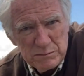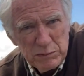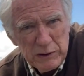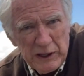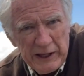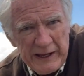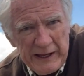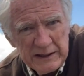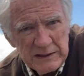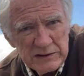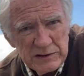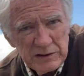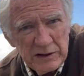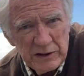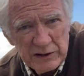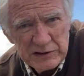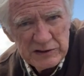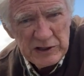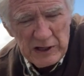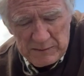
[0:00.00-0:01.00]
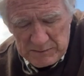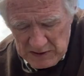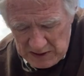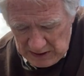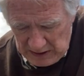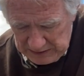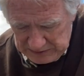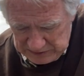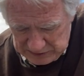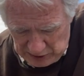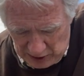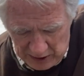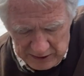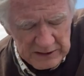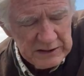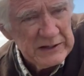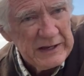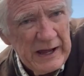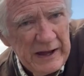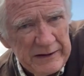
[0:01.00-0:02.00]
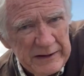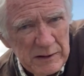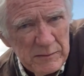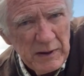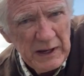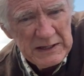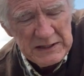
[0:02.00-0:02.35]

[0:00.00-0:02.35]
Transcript: plants are some that I started down in my